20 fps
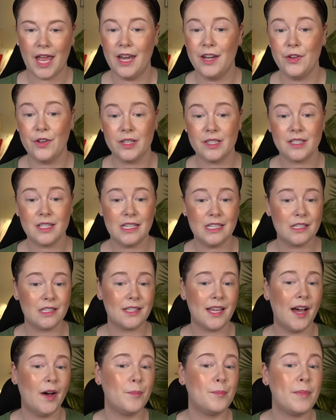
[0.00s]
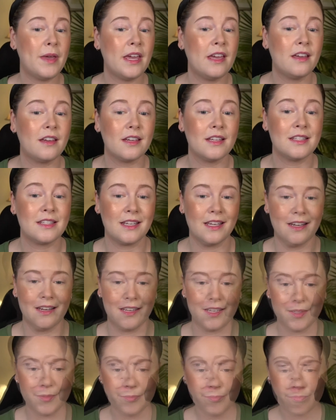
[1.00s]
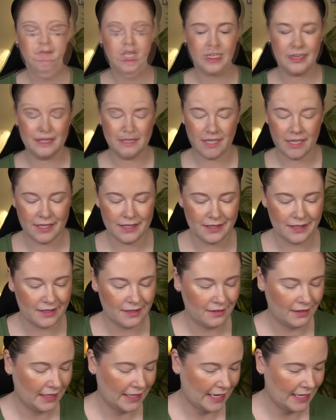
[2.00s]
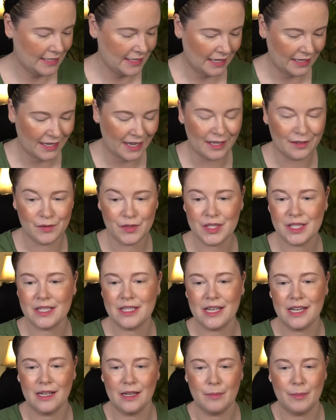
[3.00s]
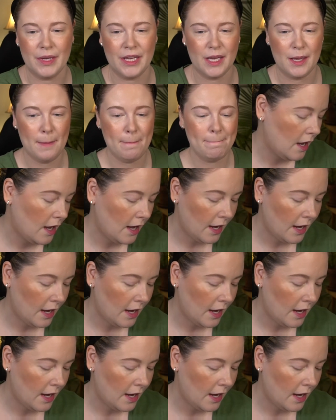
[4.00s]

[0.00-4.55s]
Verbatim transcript: and you can see just how pink it's getting. And it does, like I said, kind of stain a bit.